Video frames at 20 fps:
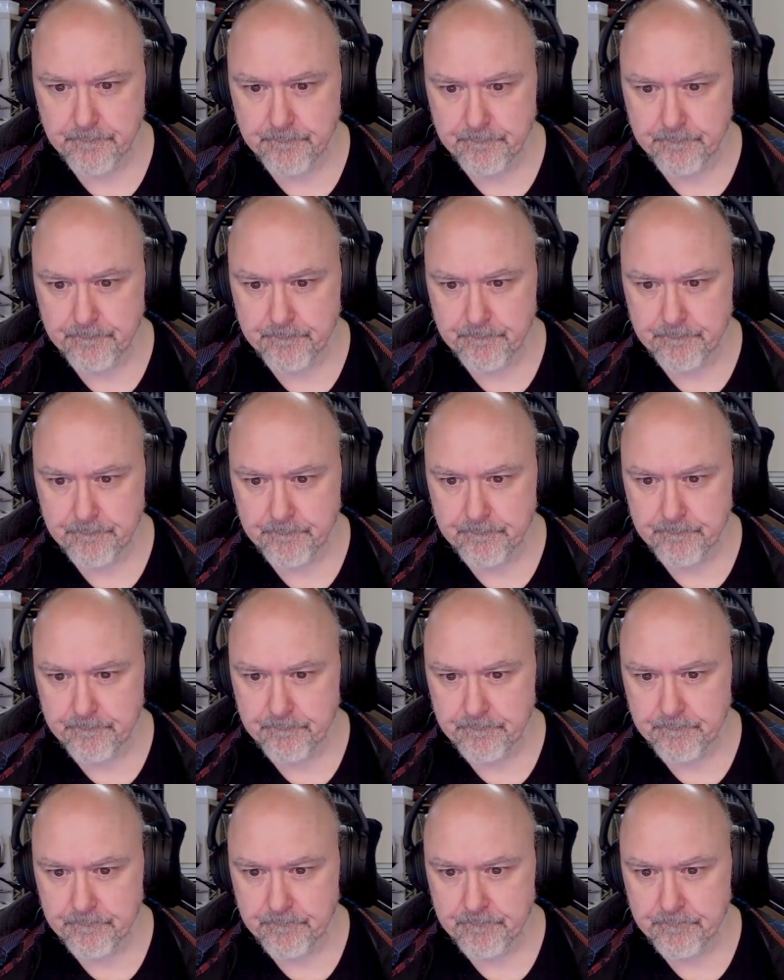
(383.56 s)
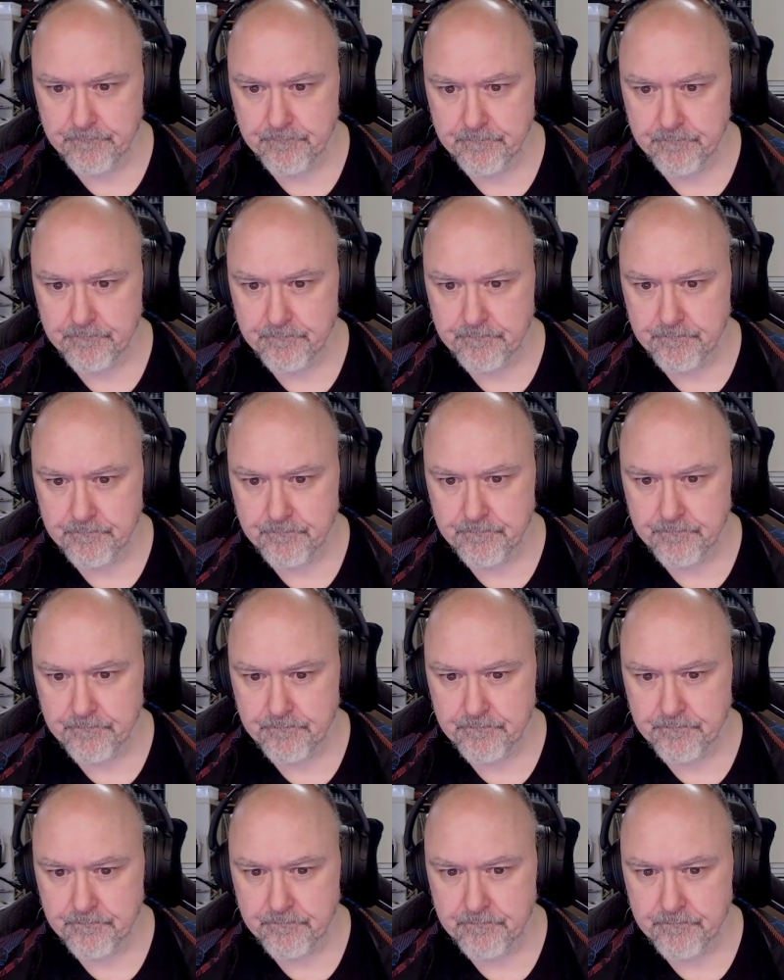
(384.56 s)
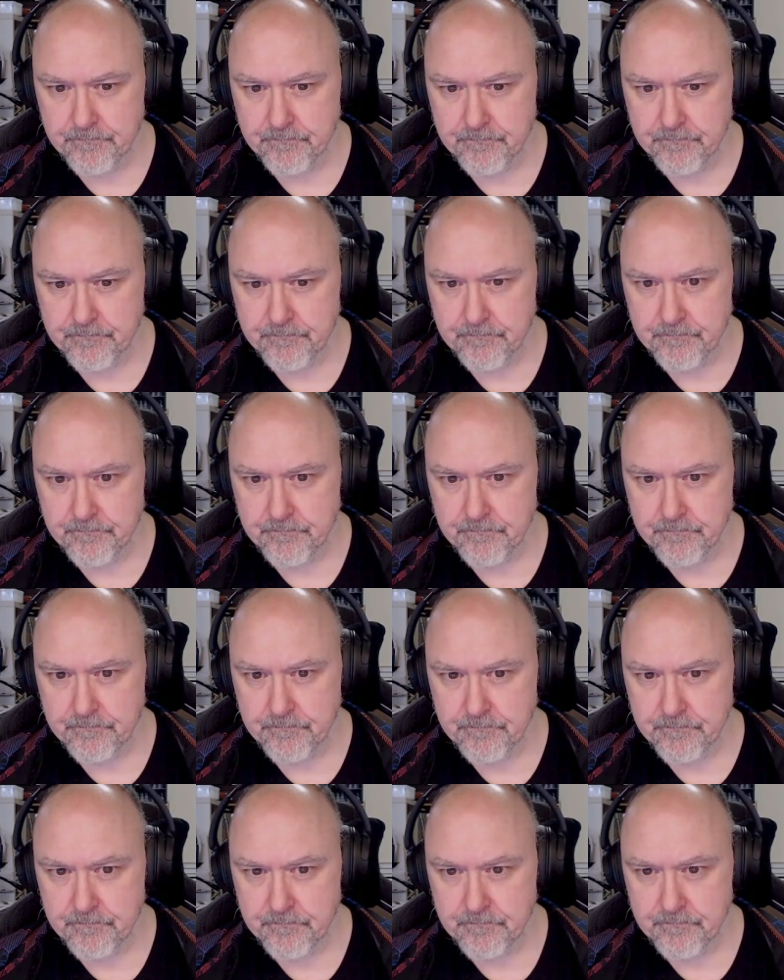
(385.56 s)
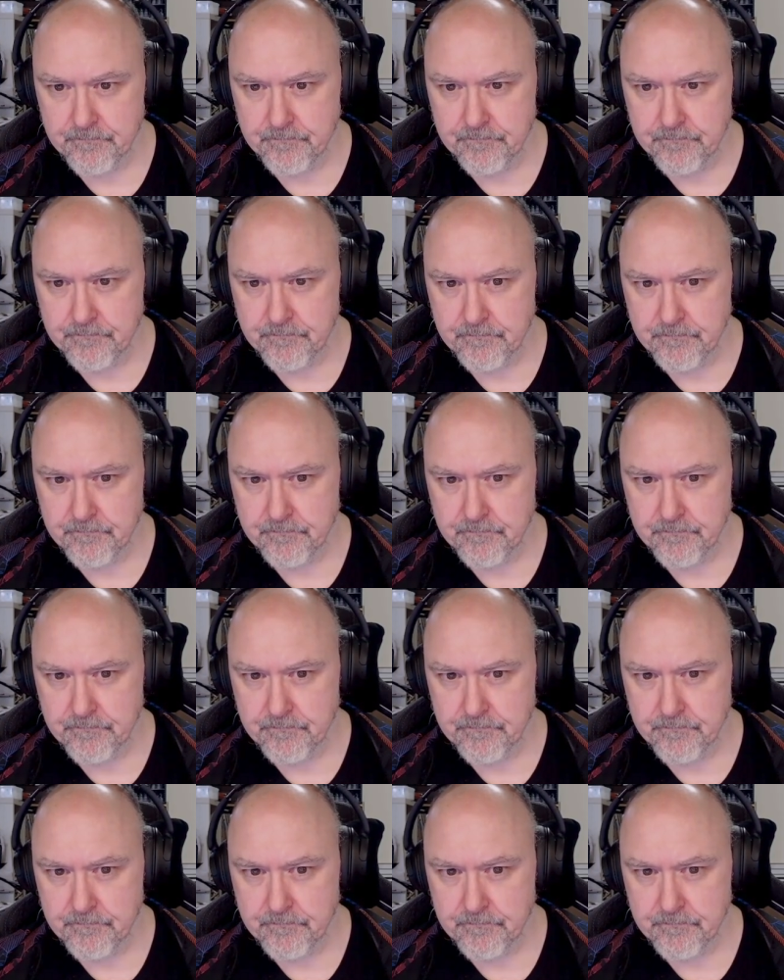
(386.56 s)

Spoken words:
(silence)